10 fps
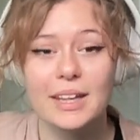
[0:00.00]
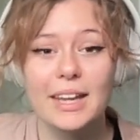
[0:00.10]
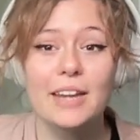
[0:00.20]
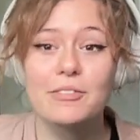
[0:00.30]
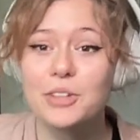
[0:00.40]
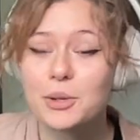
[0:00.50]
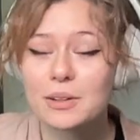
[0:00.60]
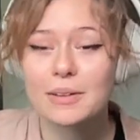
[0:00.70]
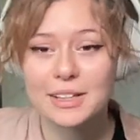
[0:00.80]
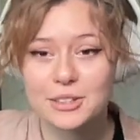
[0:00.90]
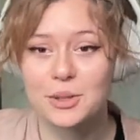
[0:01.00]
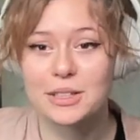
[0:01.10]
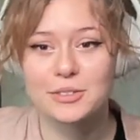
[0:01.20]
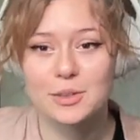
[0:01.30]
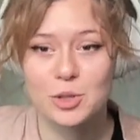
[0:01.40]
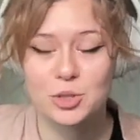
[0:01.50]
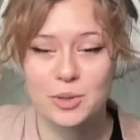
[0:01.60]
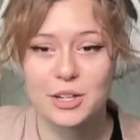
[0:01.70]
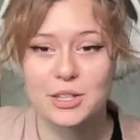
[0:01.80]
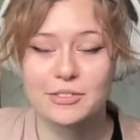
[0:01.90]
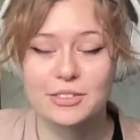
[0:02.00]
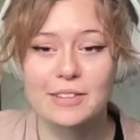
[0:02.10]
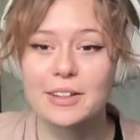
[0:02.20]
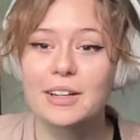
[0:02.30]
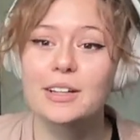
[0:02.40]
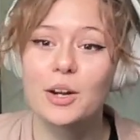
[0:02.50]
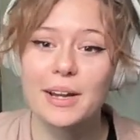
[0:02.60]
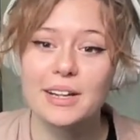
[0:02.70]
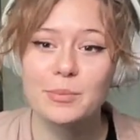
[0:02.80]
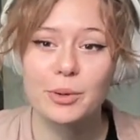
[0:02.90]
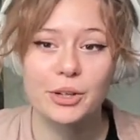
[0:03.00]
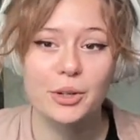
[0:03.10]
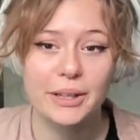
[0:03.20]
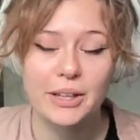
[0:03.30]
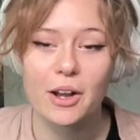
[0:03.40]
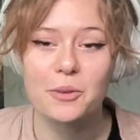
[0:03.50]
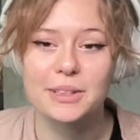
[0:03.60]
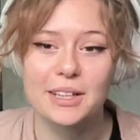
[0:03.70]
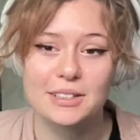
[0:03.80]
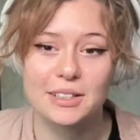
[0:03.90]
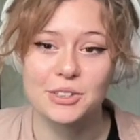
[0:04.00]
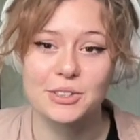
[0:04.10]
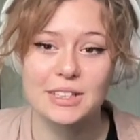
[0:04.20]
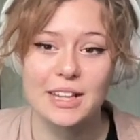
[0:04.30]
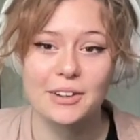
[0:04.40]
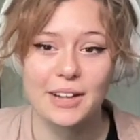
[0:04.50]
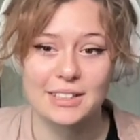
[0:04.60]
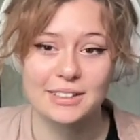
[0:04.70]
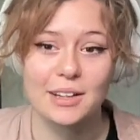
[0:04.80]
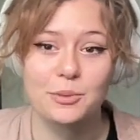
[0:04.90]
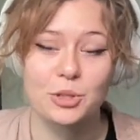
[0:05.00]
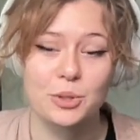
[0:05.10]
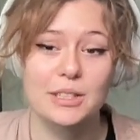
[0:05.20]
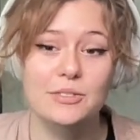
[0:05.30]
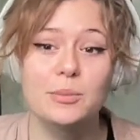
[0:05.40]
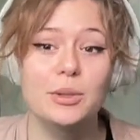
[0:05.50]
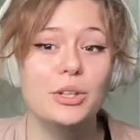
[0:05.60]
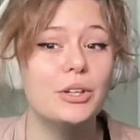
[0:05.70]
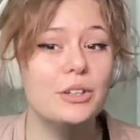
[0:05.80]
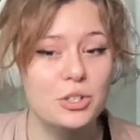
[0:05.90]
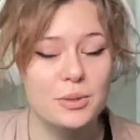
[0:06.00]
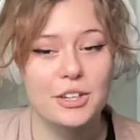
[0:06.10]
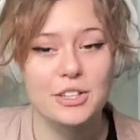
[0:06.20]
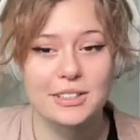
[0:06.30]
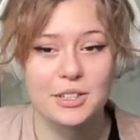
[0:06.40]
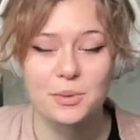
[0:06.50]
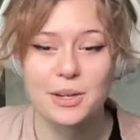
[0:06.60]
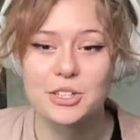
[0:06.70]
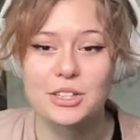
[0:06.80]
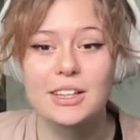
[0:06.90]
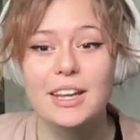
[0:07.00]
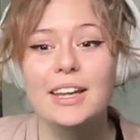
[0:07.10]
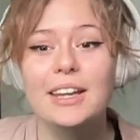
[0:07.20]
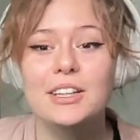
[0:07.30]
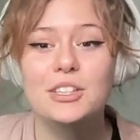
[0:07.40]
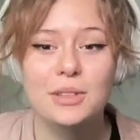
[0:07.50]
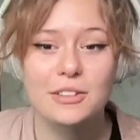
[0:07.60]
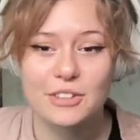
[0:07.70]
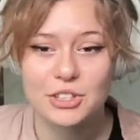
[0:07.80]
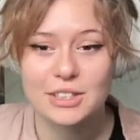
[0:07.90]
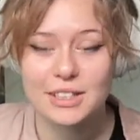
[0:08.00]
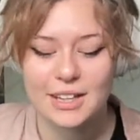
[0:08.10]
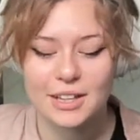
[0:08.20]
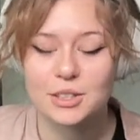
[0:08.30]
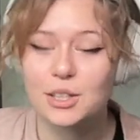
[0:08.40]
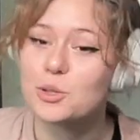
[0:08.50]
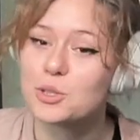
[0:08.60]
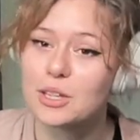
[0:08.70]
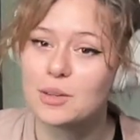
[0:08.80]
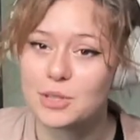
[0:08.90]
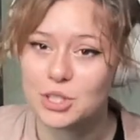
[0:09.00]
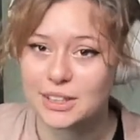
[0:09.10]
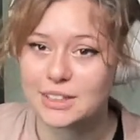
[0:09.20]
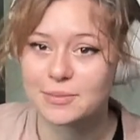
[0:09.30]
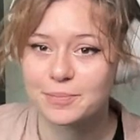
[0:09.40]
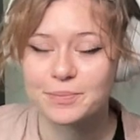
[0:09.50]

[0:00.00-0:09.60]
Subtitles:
If you are ready to transform your strategy forever, go ahead and book a quick call with us, and you'll see how Cascade will transform your current strategy situation into an efficiency and execution machine.